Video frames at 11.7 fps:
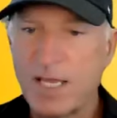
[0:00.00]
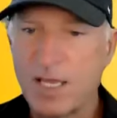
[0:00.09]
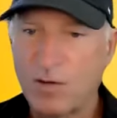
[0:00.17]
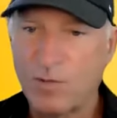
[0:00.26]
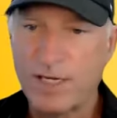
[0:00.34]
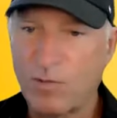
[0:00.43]

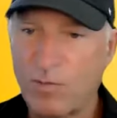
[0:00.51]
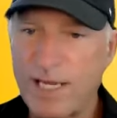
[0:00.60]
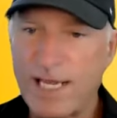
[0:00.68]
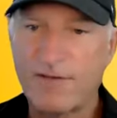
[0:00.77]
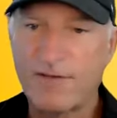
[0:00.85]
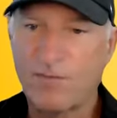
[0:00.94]
We
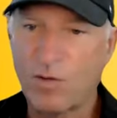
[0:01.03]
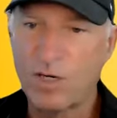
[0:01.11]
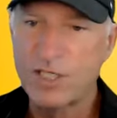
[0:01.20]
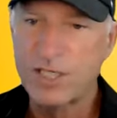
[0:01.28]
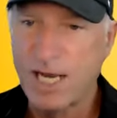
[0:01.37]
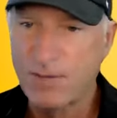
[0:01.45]
have
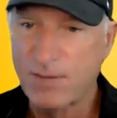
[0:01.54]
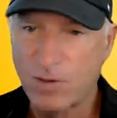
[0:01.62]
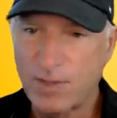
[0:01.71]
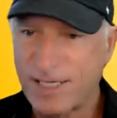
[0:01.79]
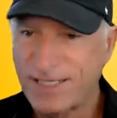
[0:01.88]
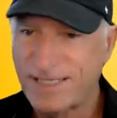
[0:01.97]
400 job
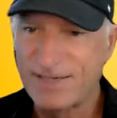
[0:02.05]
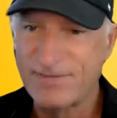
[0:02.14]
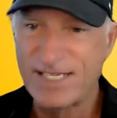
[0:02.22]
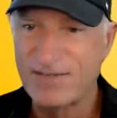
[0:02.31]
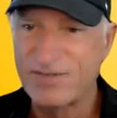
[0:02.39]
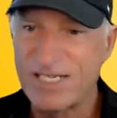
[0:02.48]
openings in any
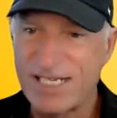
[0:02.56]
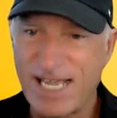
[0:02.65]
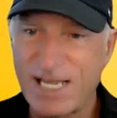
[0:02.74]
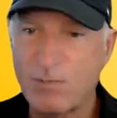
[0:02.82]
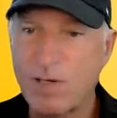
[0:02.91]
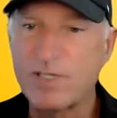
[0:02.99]
given day,
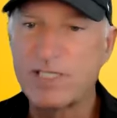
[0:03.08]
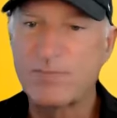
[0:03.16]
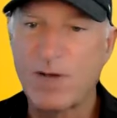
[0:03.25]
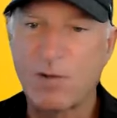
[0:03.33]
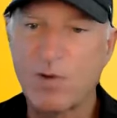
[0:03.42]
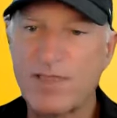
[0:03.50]
and we
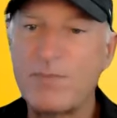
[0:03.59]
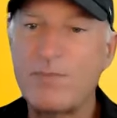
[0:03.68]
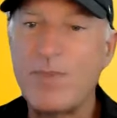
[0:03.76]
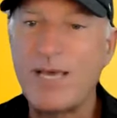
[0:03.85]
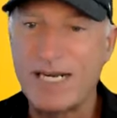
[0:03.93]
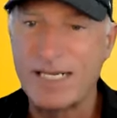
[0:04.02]
respond within
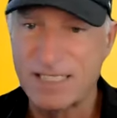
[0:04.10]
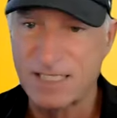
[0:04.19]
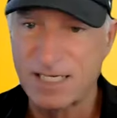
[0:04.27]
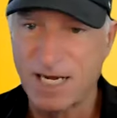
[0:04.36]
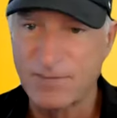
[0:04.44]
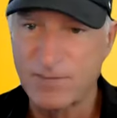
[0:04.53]
minutes of the
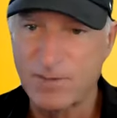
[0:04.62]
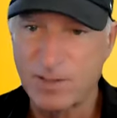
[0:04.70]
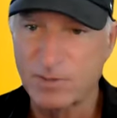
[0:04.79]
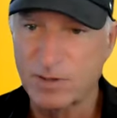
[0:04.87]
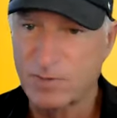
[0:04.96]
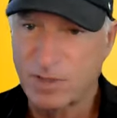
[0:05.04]
time that
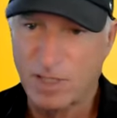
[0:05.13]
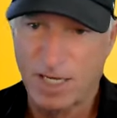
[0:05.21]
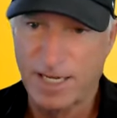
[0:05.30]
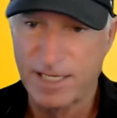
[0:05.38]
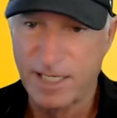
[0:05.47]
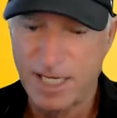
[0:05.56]
people
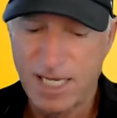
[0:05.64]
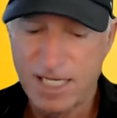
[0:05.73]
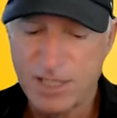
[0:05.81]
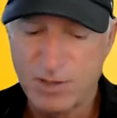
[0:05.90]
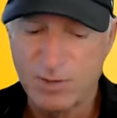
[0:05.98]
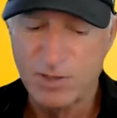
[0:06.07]
apply.
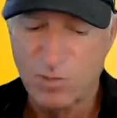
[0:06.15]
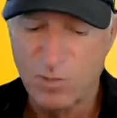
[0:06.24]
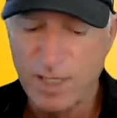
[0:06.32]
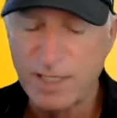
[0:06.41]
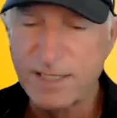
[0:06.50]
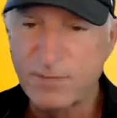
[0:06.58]
So it's
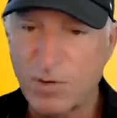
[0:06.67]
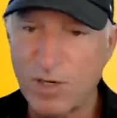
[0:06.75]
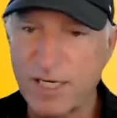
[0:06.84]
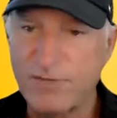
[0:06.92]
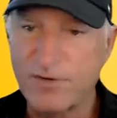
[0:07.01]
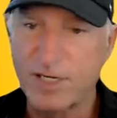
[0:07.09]
really
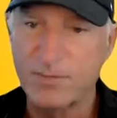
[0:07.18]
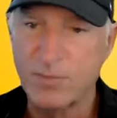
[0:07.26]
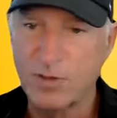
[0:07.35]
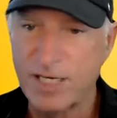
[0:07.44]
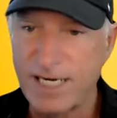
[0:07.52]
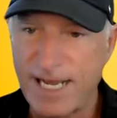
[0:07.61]
important. If you're going to
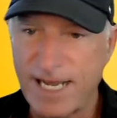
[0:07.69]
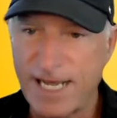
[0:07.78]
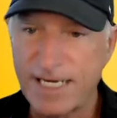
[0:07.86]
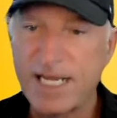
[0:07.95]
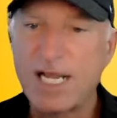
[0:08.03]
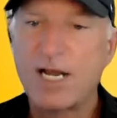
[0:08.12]
put an
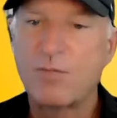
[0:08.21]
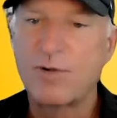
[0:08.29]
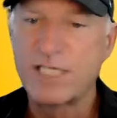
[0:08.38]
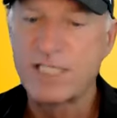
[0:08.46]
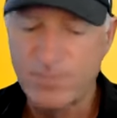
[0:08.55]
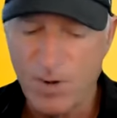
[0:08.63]
ad,
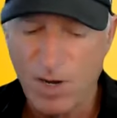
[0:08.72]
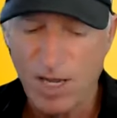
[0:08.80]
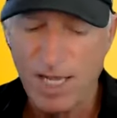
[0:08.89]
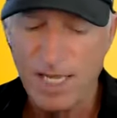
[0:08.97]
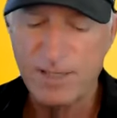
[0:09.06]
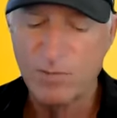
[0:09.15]

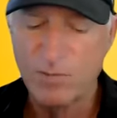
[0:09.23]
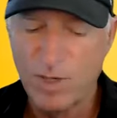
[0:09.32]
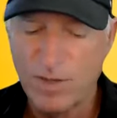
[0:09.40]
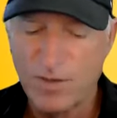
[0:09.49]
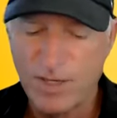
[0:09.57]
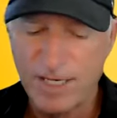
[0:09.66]
respond
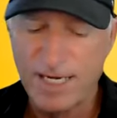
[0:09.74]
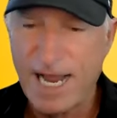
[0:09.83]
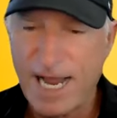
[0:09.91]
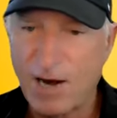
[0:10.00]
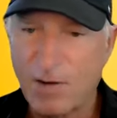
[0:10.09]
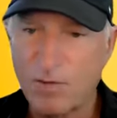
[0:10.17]
within
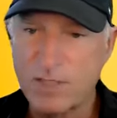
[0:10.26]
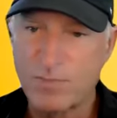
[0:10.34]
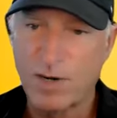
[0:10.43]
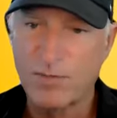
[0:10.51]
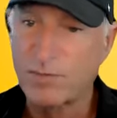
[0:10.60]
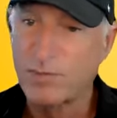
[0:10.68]
hours,
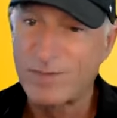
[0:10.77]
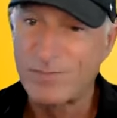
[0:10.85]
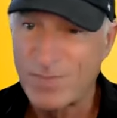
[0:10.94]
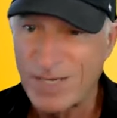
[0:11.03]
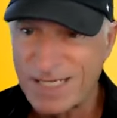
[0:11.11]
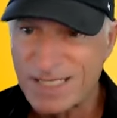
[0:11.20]
preferably
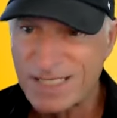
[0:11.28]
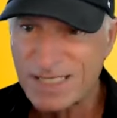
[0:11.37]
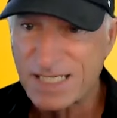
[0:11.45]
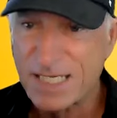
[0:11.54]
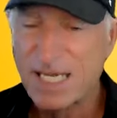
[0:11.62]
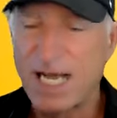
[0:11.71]
minutes
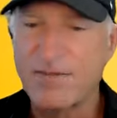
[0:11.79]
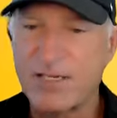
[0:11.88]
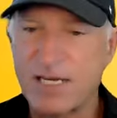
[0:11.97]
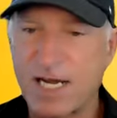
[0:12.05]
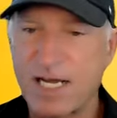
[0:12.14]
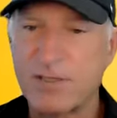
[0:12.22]
of the
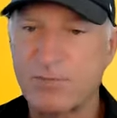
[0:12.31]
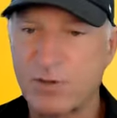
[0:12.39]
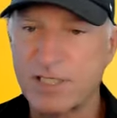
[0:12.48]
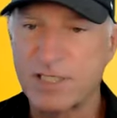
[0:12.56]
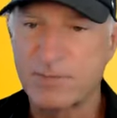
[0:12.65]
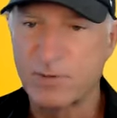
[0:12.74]
time the
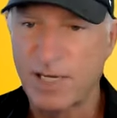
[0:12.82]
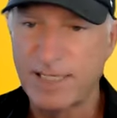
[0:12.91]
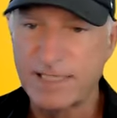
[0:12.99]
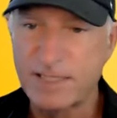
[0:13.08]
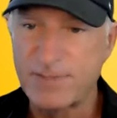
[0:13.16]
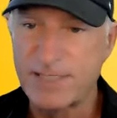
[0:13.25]
person applies.
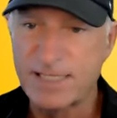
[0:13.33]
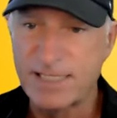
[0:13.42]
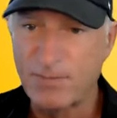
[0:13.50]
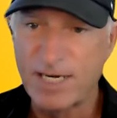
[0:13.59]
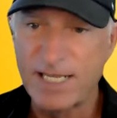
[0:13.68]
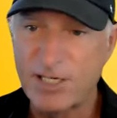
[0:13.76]
This means
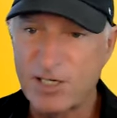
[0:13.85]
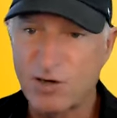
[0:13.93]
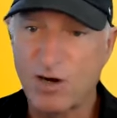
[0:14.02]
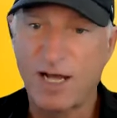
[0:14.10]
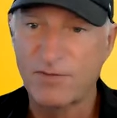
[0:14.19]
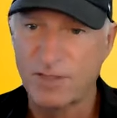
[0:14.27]
somebody in your
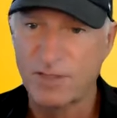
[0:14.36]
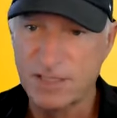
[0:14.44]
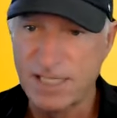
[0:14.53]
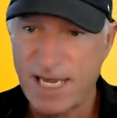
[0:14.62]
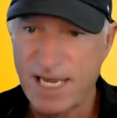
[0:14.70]
office